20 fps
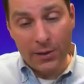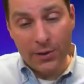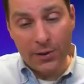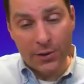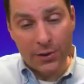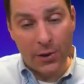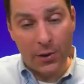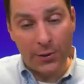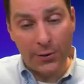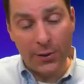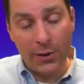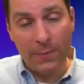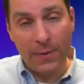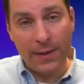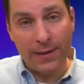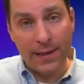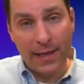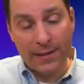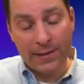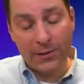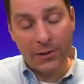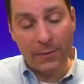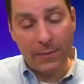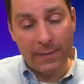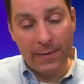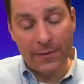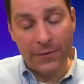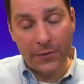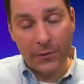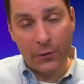So that's a little bit
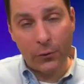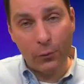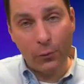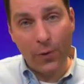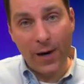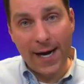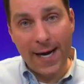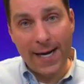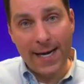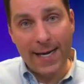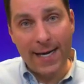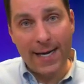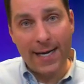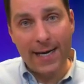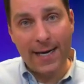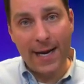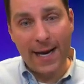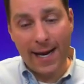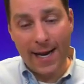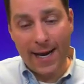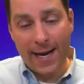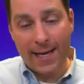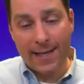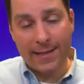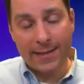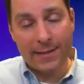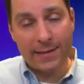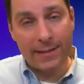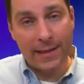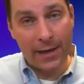about the grading
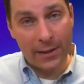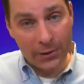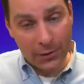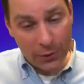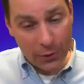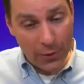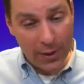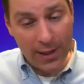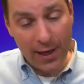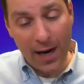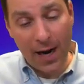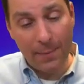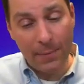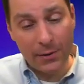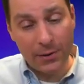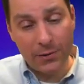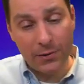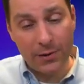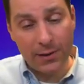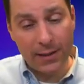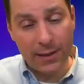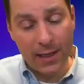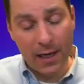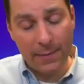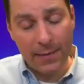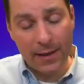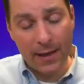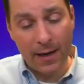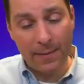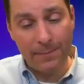and the extra credit opportunity
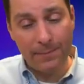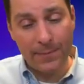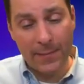coming up.